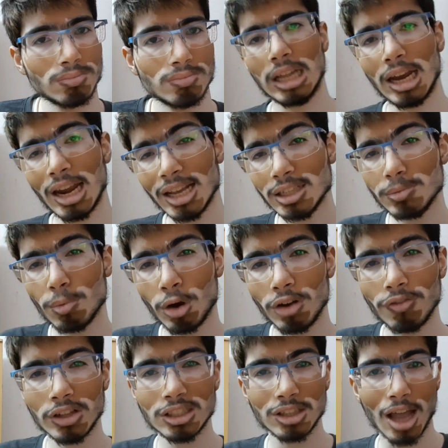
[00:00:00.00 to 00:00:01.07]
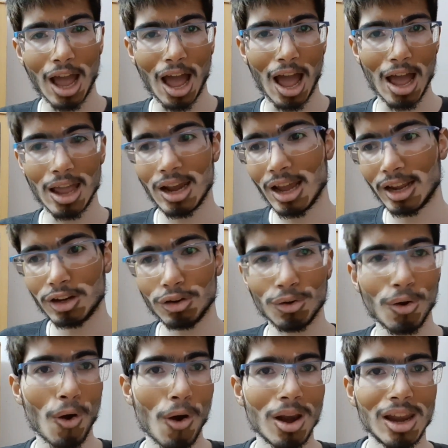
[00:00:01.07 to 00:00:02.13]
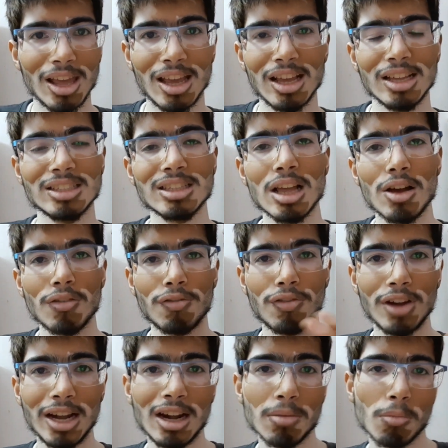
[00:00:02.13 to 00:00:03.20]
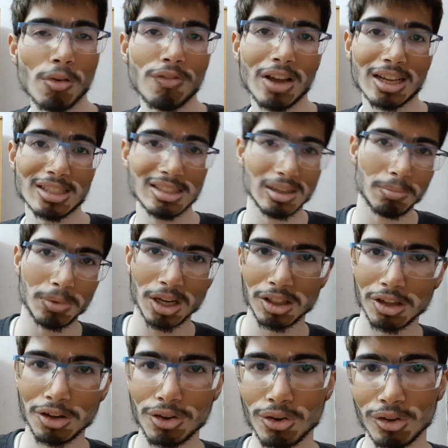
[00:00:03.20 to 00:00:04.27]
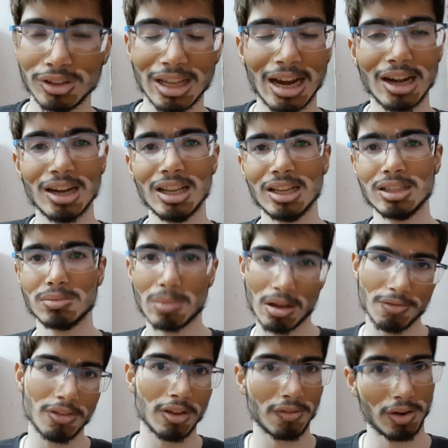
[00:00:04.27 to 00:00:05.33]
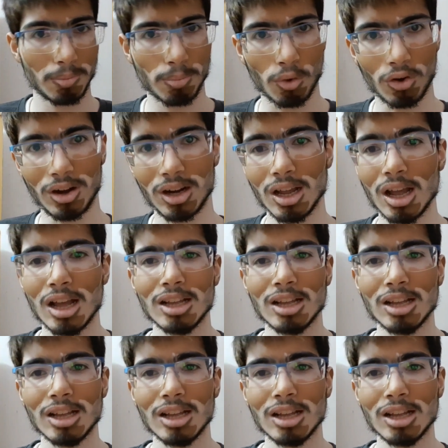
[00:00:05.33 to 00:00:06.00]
The next point which I like to call is freedom of accepting the truth, and is my favorite point.